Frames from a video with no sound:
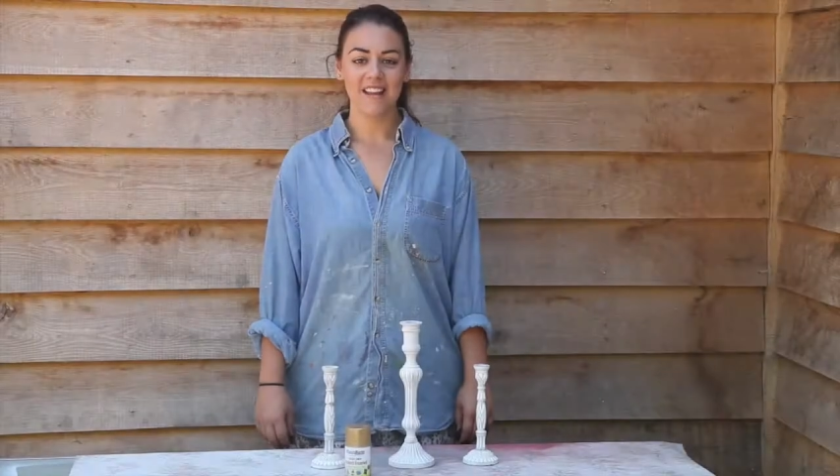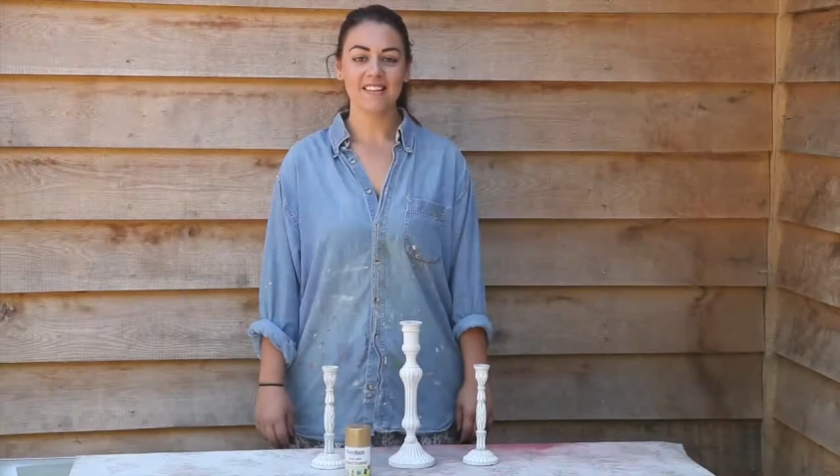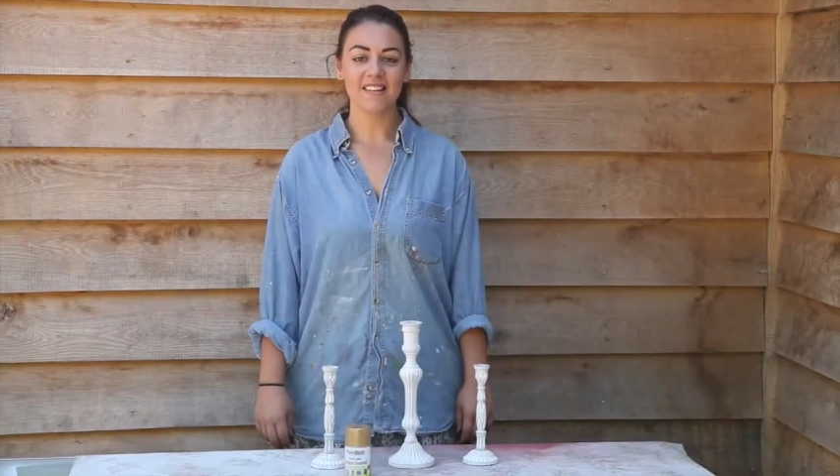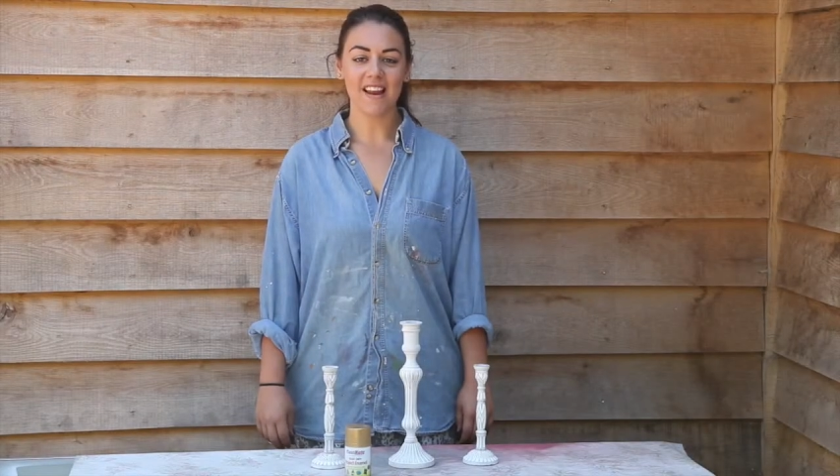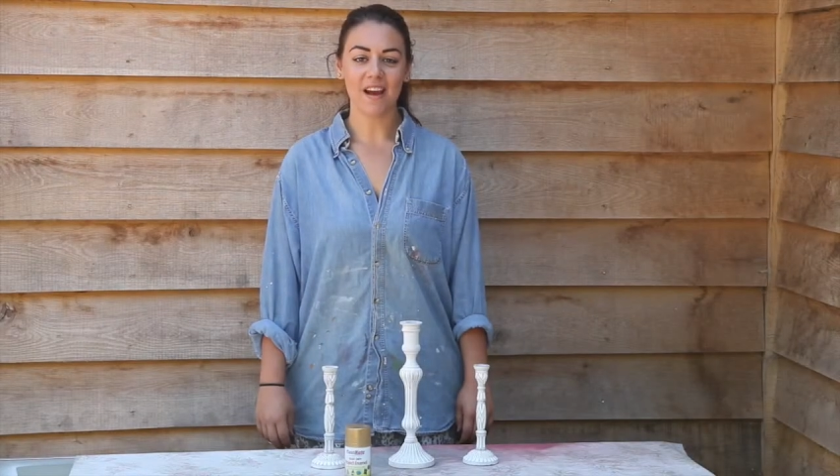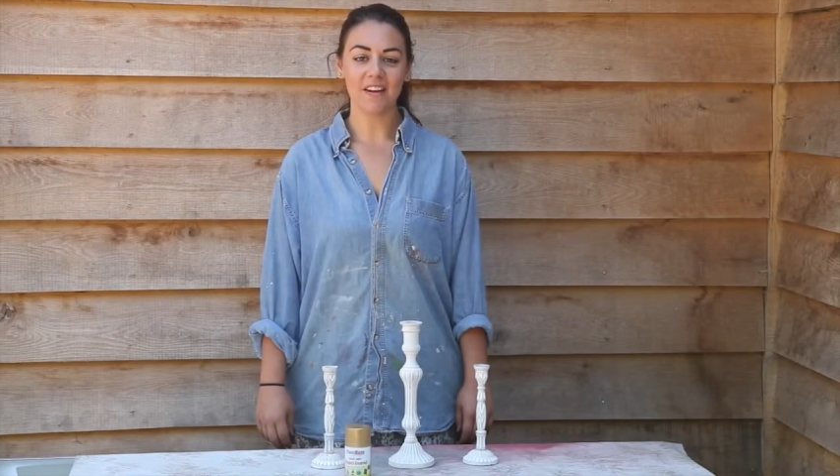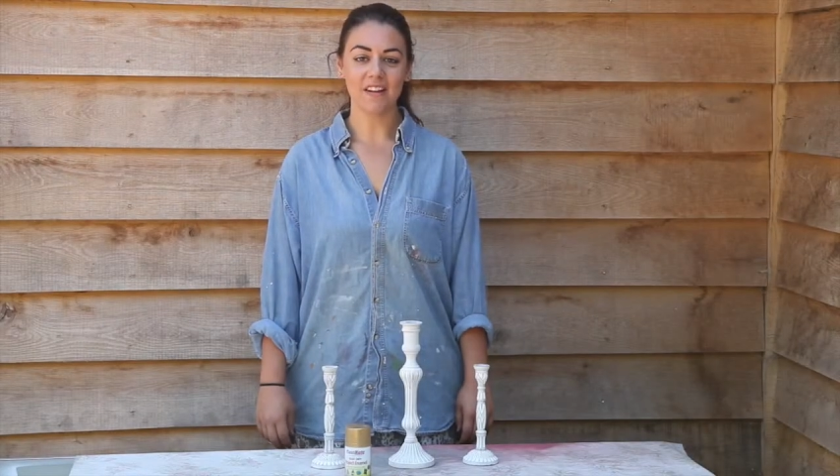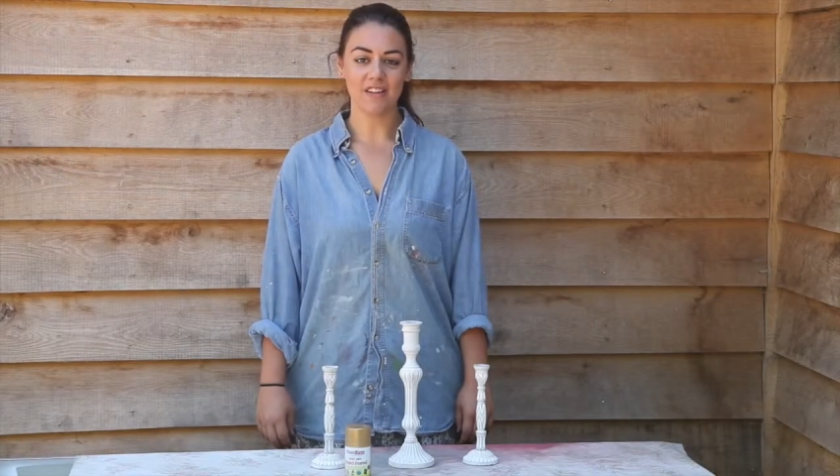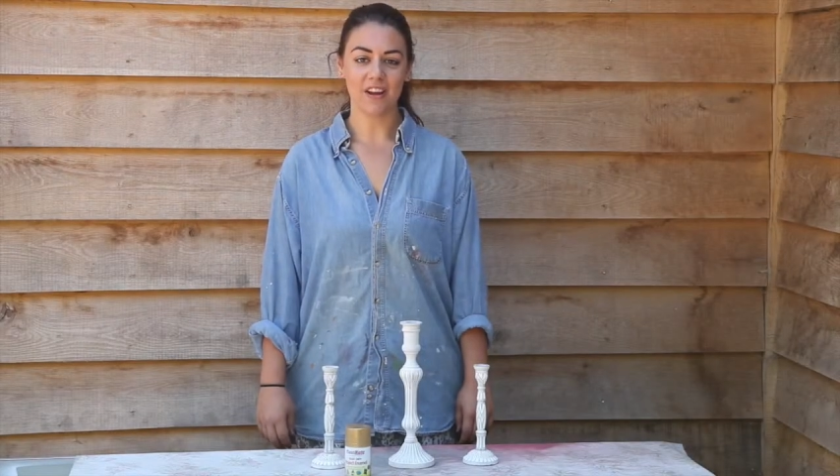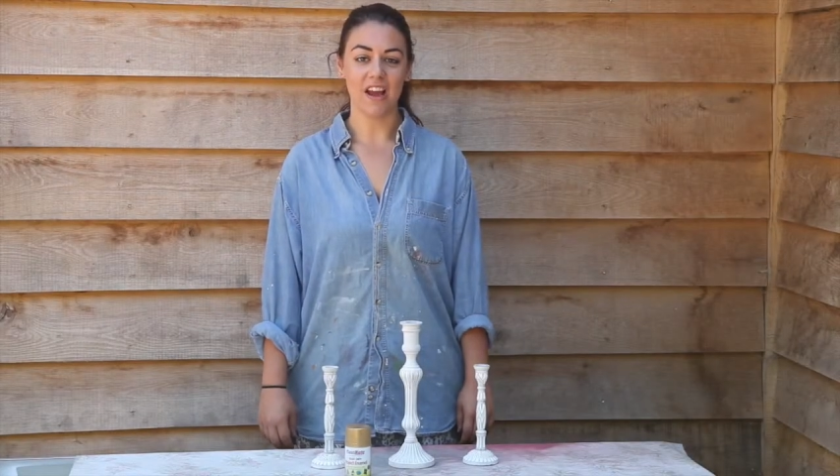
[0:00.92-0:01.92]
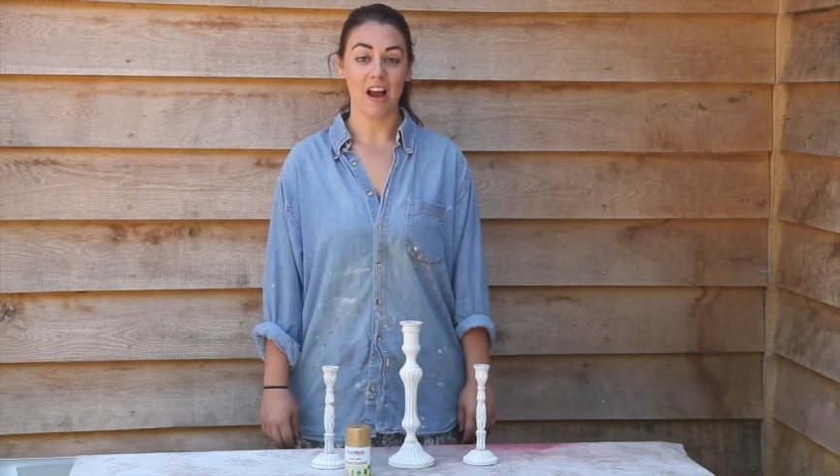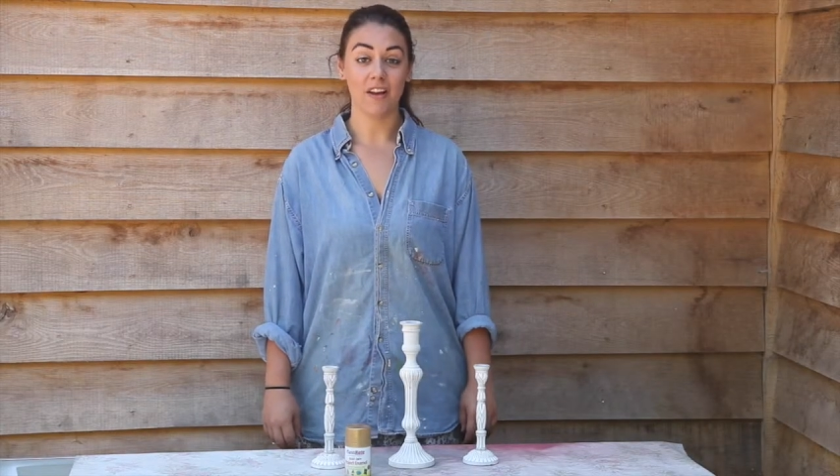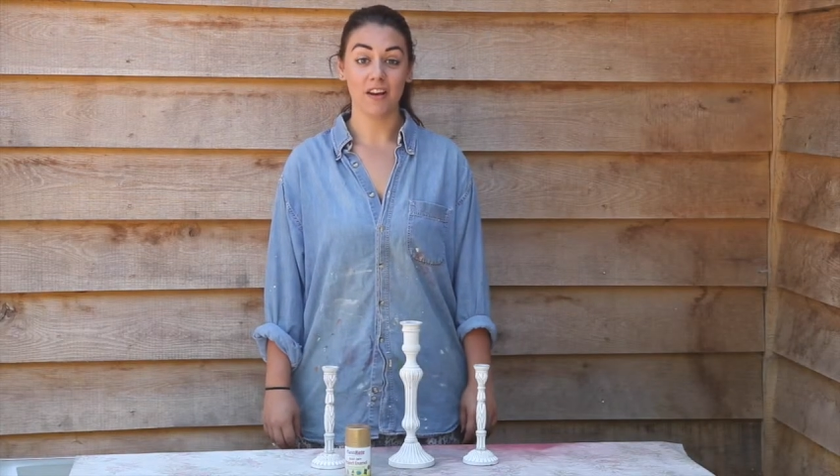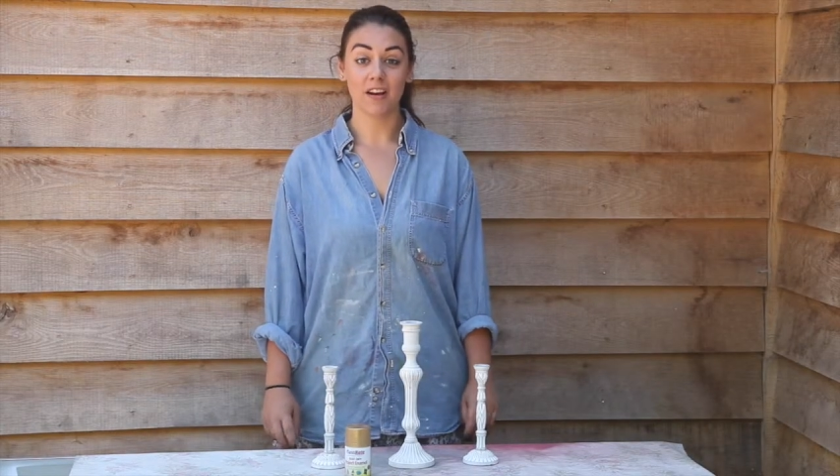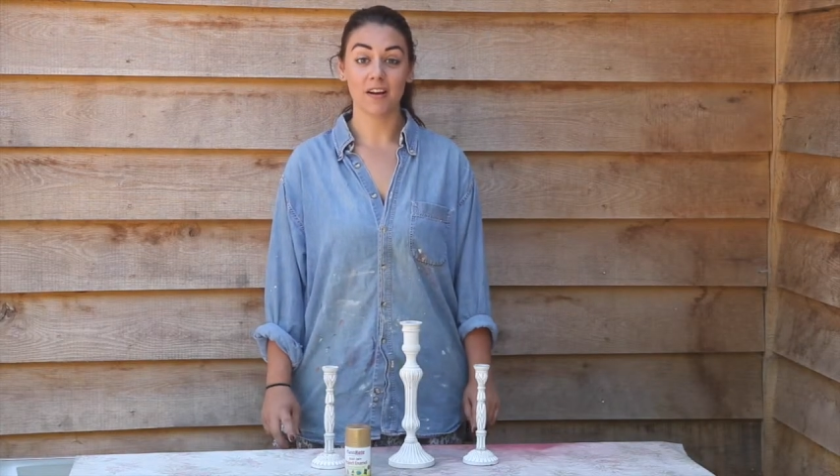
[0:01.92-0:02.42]
So today I'm going to show you how you
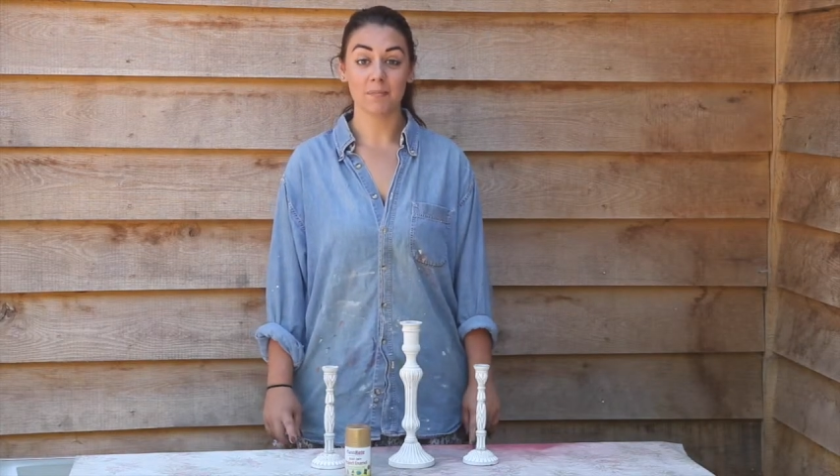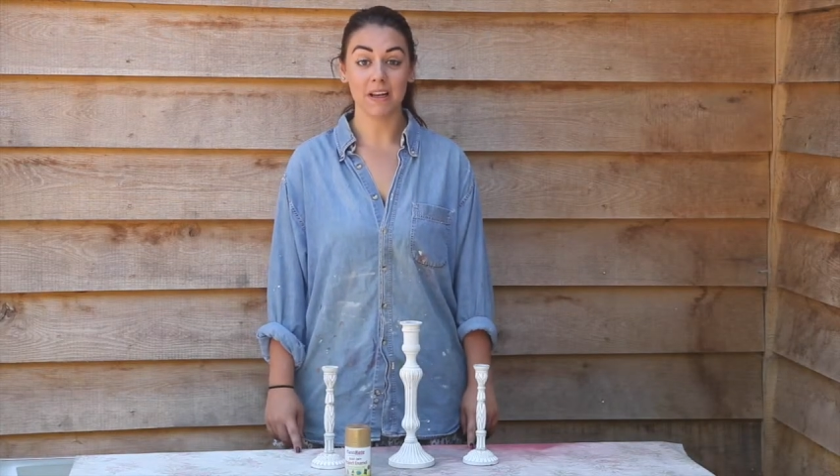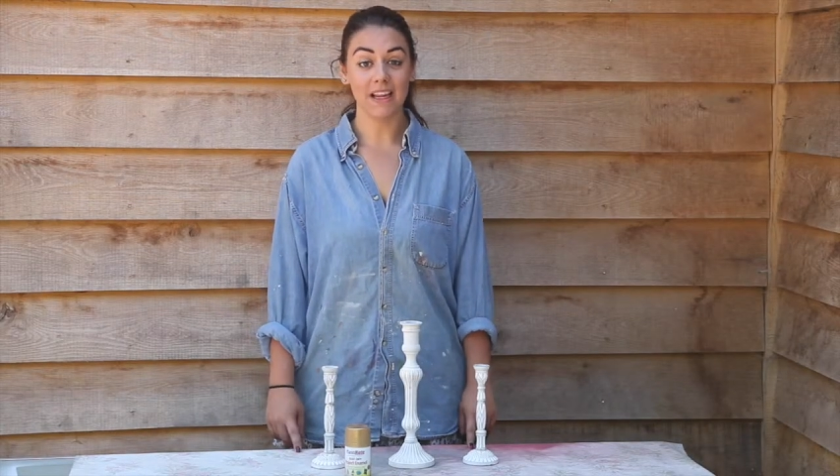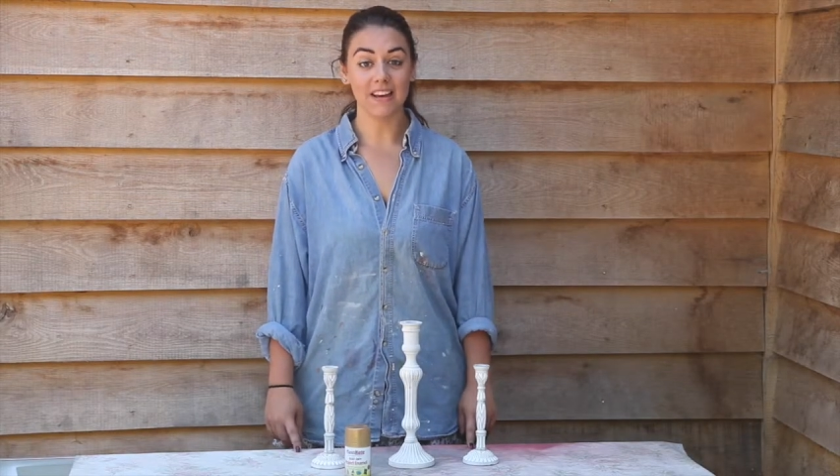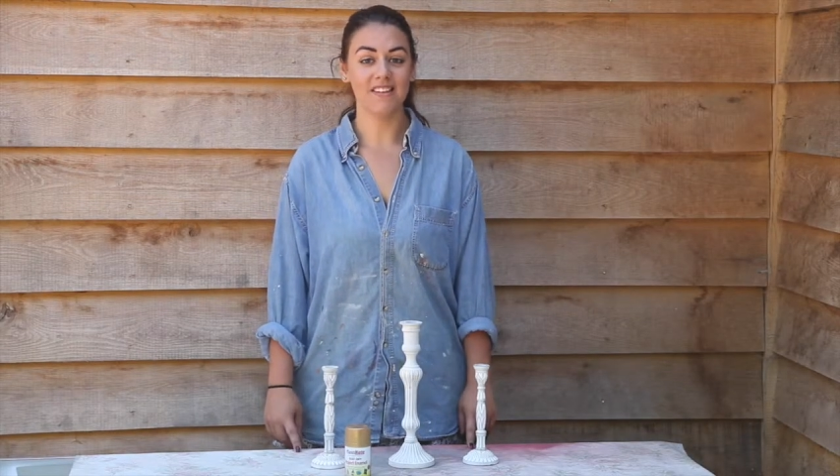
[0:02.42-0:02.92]
can completely